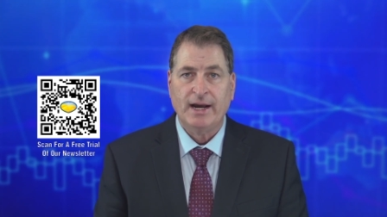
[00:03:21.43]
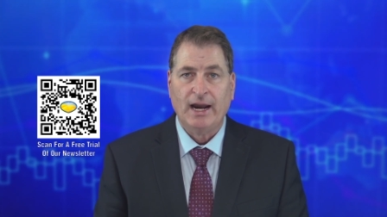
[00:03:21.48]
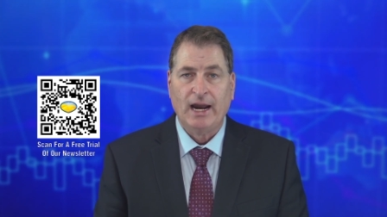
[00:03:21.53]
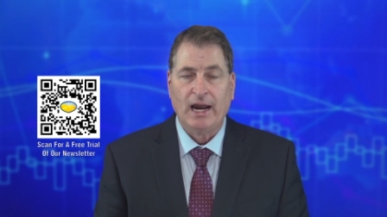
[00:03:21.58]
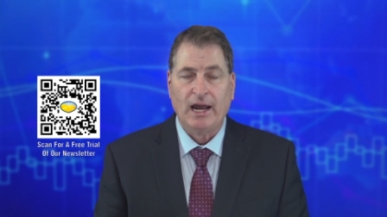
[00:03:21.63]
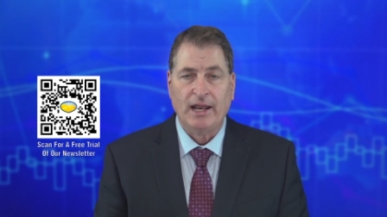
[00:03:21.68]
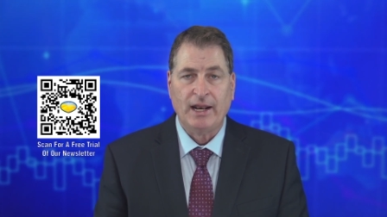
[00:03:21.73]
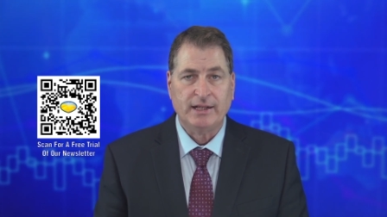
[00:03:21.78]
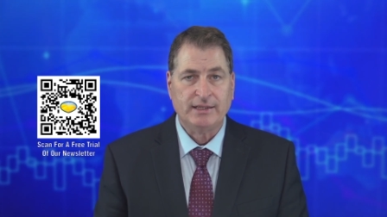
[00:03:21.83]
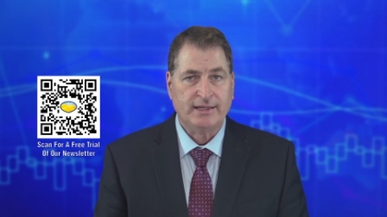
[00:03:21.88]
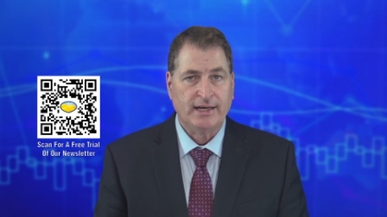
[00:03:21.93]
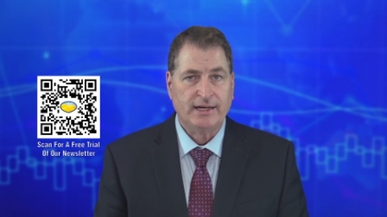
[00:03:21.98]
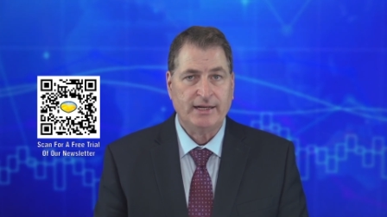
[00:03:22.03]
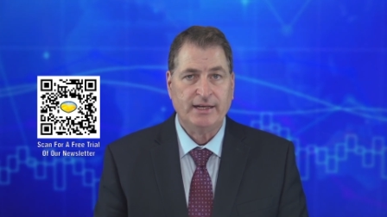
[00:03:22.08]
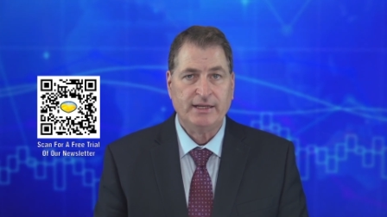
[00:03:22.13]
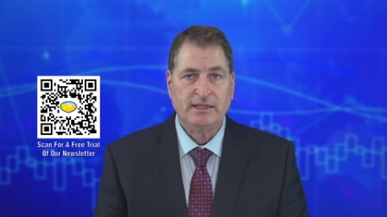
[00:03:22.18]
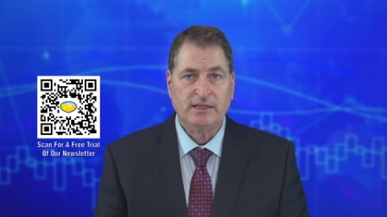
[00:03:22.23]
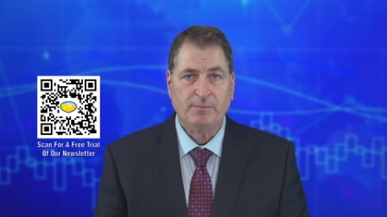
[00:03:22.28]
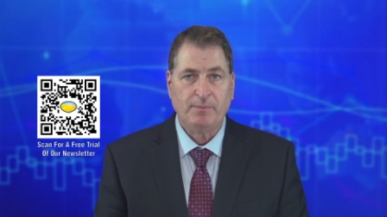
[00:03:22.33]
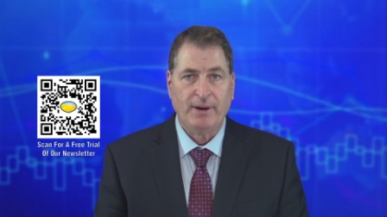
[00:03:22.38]
and it's
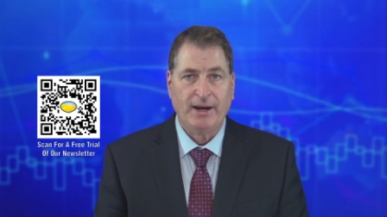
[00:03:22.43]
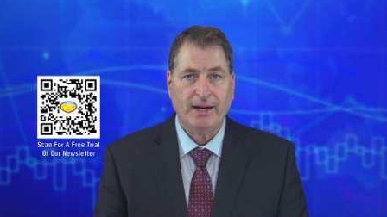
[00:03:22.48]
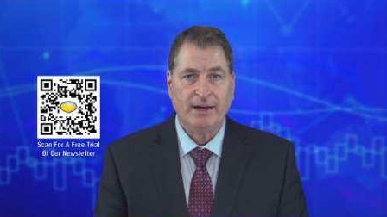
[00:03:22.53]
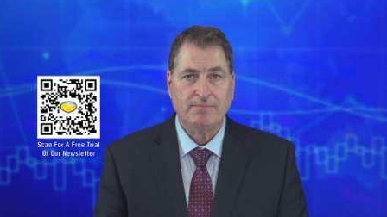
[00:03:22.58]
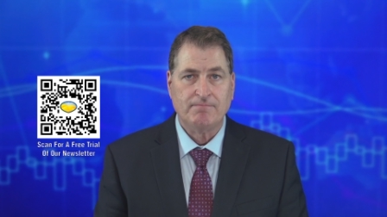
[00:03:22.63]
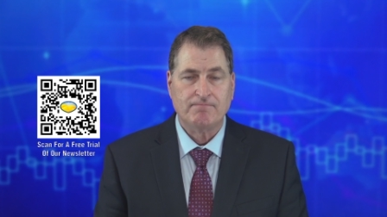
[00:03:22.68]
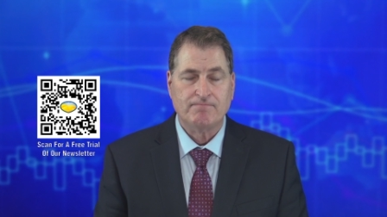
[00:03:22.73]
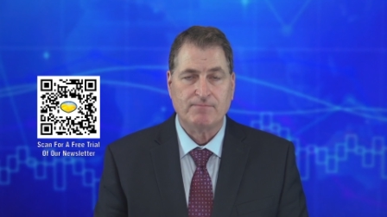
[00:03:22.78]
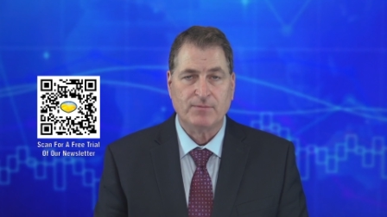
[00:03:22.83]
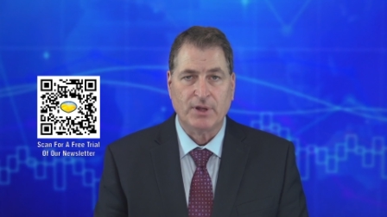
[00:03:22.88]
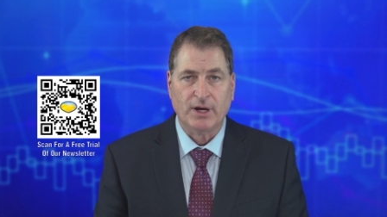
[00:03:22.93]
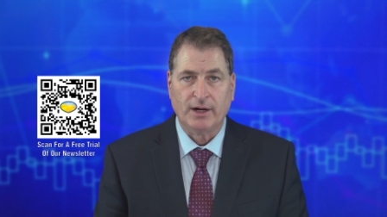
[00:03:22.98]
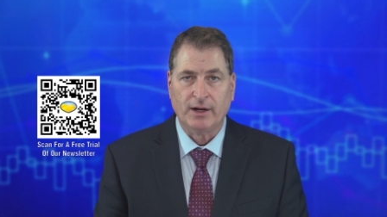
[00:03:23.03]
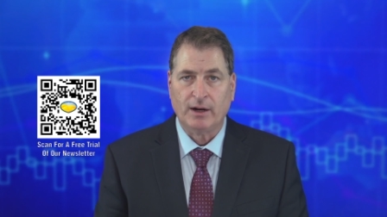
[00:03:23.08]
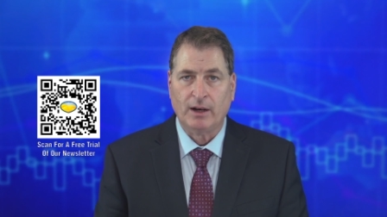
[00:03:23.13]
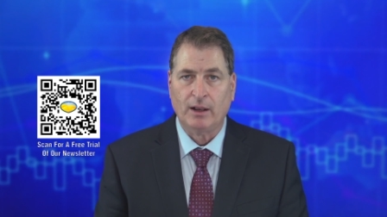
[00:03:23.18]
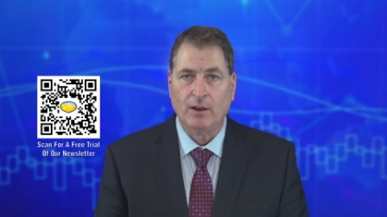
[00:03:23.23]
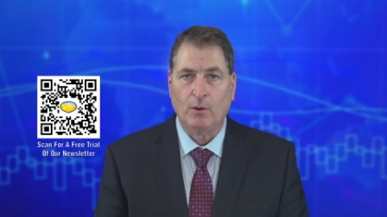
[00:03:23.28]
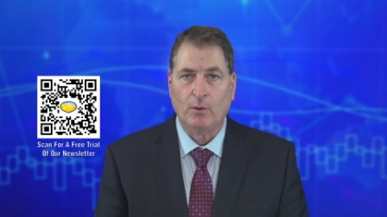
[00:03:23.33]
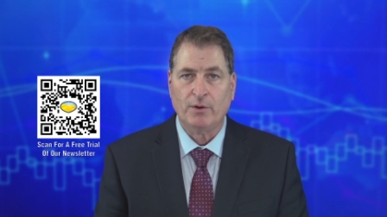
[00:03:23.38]
anticipated they're
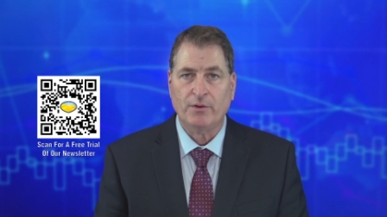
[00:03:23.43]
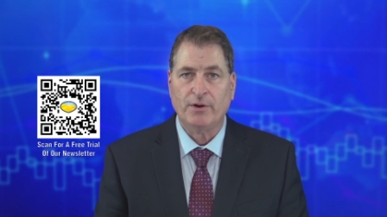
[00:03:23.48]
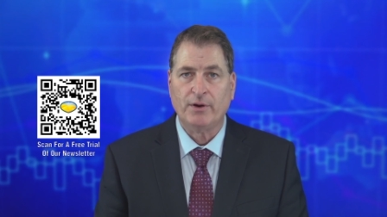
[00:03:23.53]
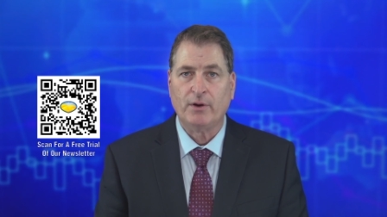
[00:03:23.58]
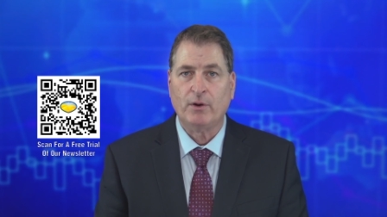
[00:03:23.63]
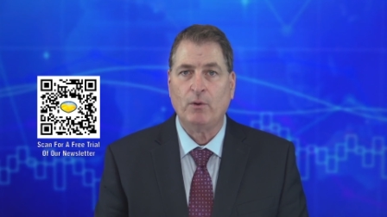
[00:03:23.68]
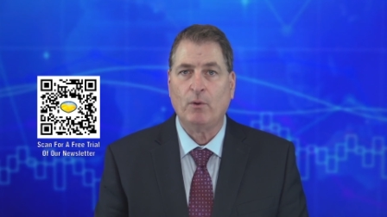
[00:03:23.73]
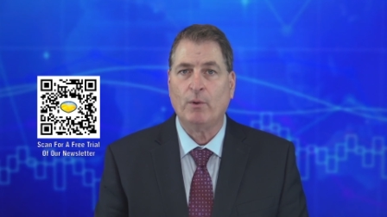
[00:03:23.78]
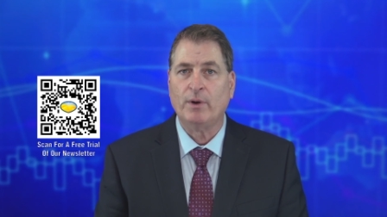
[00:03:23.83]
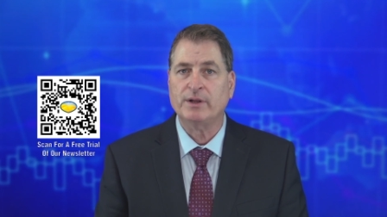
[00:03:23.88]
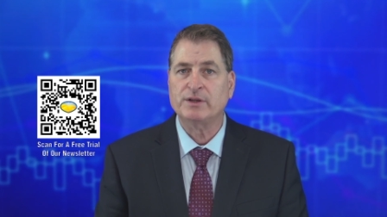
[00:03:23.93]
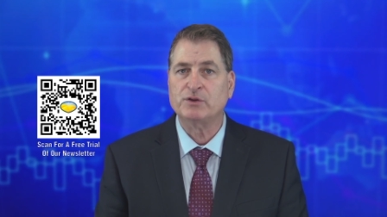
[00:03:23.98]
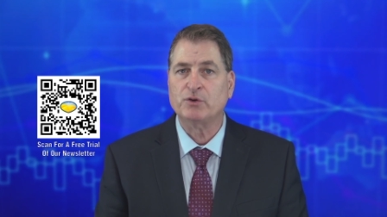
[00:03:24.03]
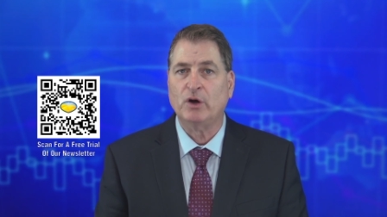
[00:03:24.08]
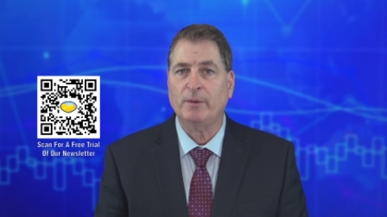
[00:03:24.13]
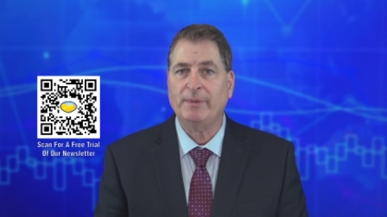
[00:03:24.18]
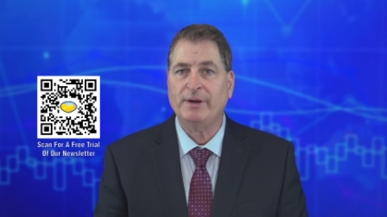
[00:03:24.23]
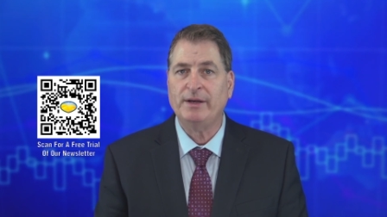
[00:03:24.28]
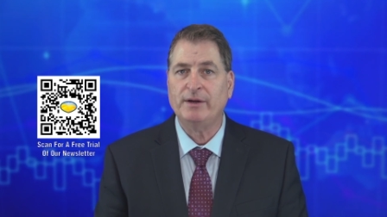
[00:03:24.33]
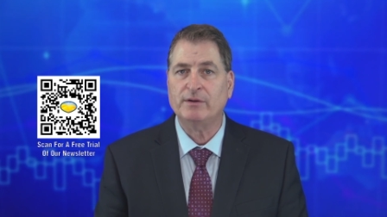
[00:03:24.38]
going to lower their corn and
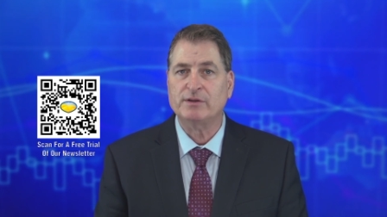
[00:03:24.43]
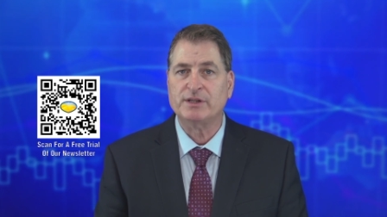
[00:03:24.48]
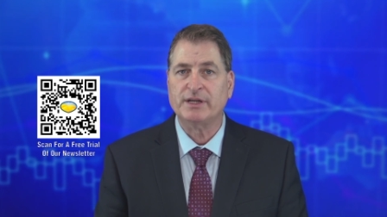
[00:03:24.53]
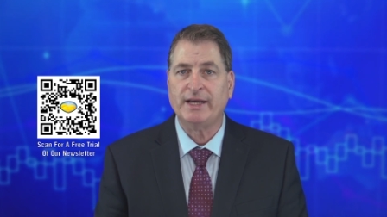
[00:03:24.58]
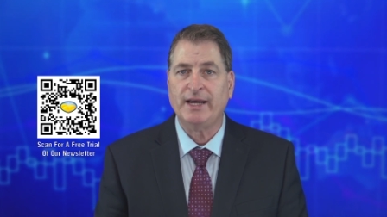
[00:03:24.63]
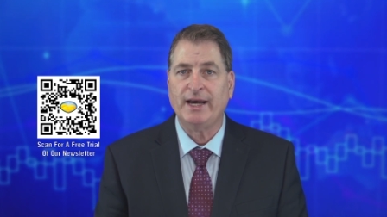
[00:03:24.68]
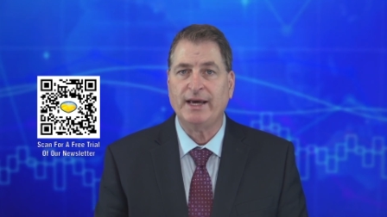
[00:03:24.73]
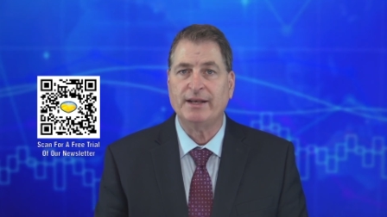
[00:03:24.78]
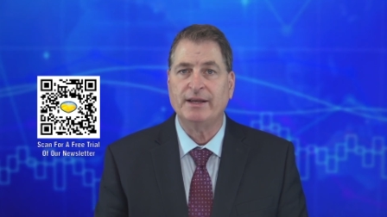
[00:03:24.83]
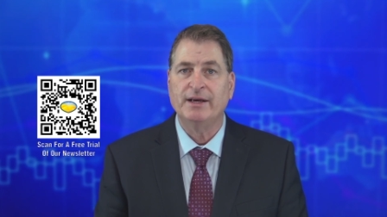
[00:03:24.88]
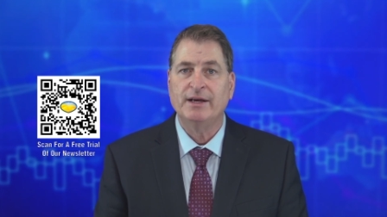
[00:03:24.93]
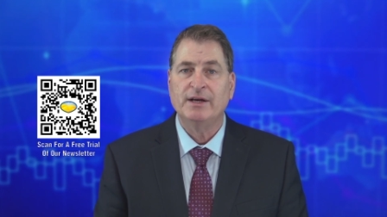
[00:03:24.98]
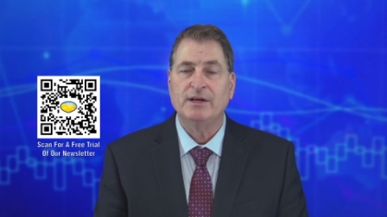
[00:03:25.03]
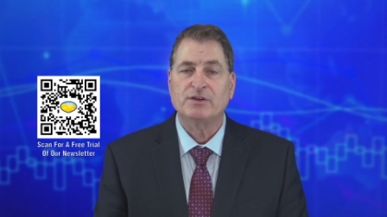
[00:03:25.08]
soybean yields again.